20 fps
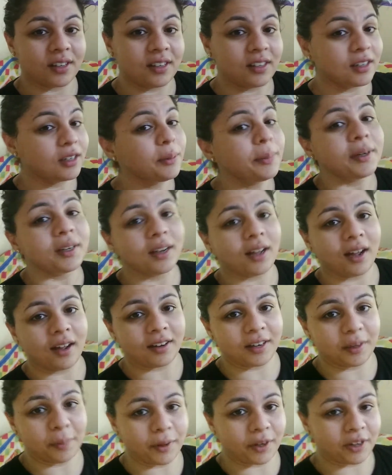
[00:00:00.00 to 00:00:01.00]
a little bit in a
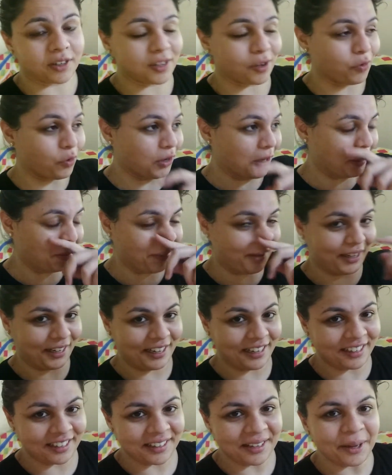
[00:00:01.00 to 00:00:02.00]
hurry because I woke up late